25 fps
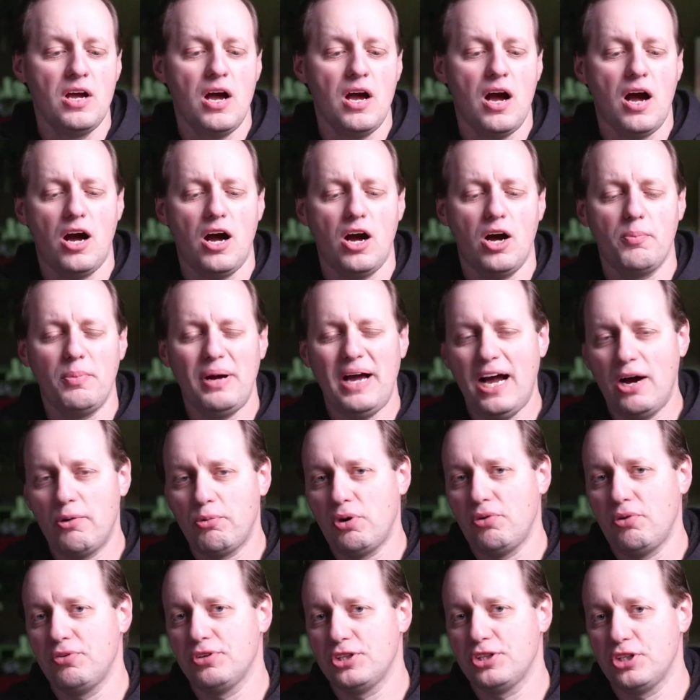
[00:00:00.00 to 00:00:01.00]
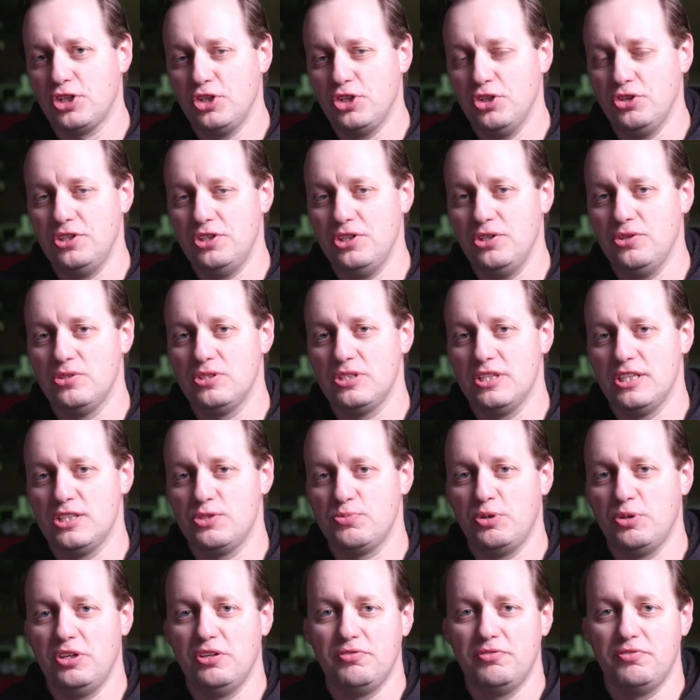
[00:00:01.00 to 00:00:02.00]
Um, however, the good news is
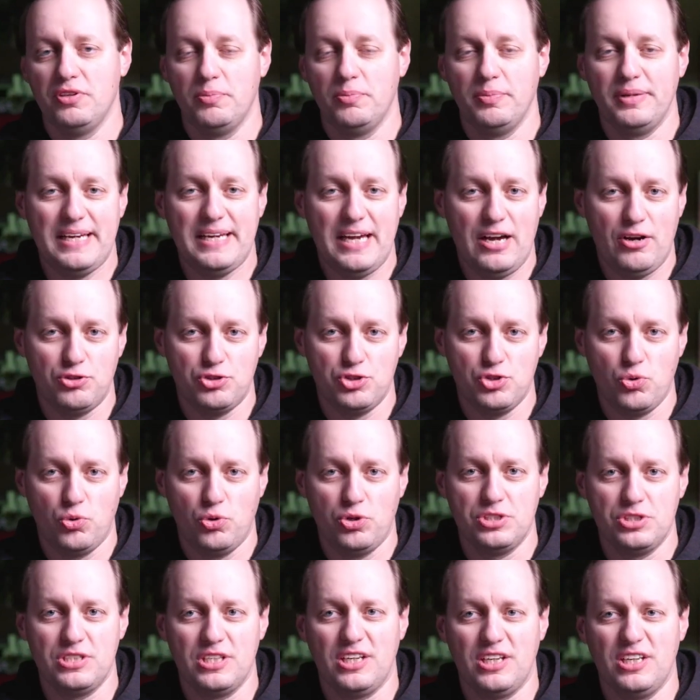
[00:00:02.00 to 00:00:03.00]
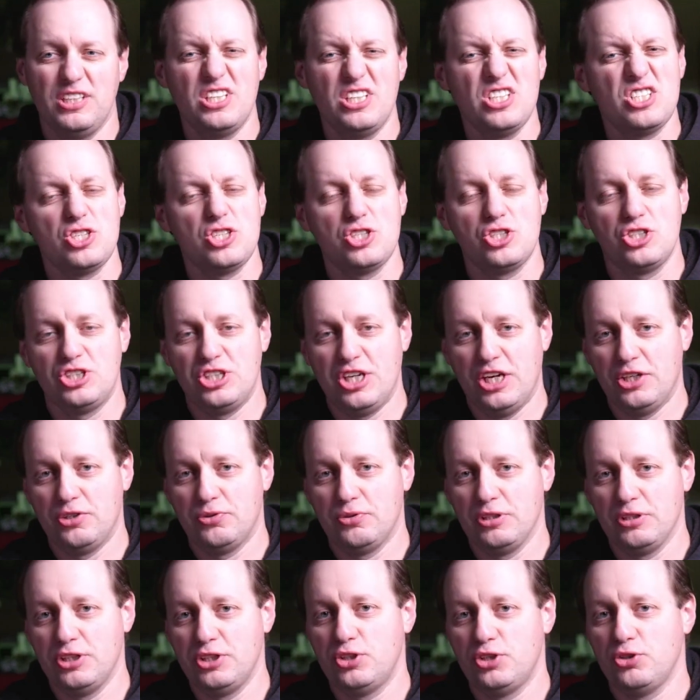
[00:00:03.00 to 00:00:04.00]
when you're filming outdoors, the conditions
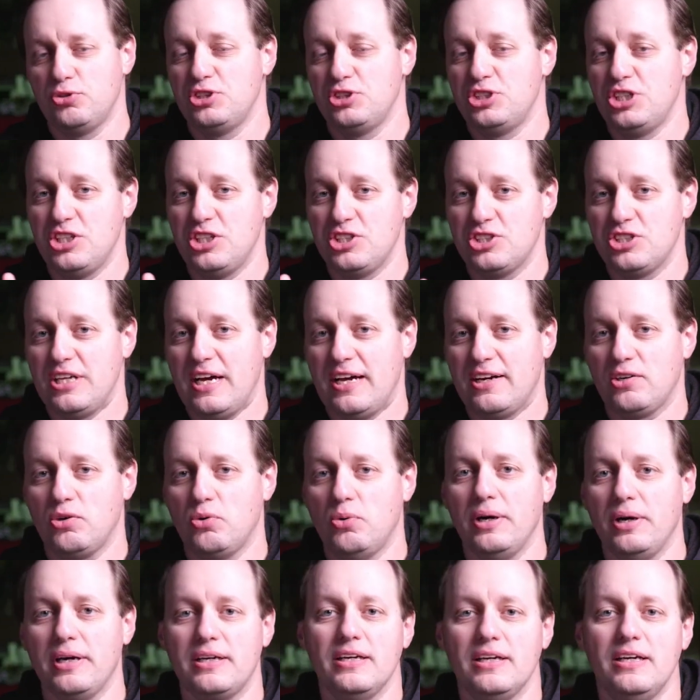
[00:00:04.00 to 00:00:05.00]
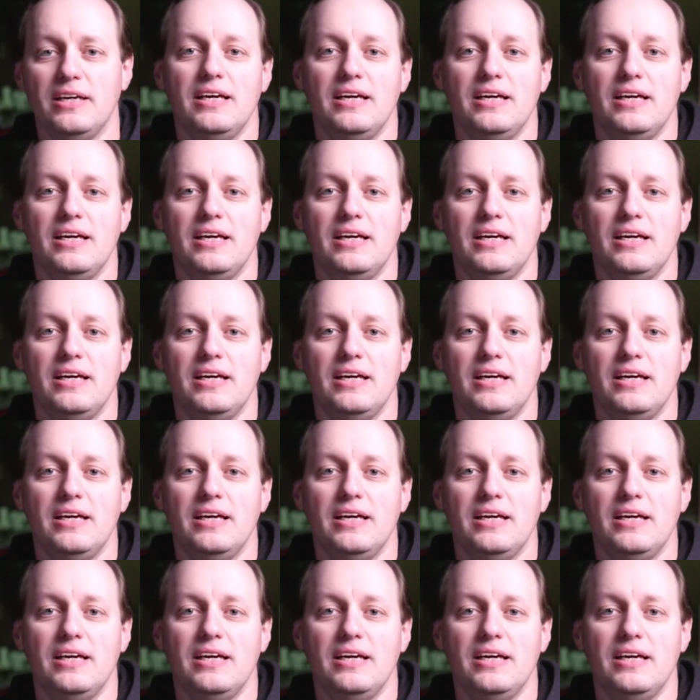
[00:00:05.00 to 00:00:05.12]
generally don't change that quick.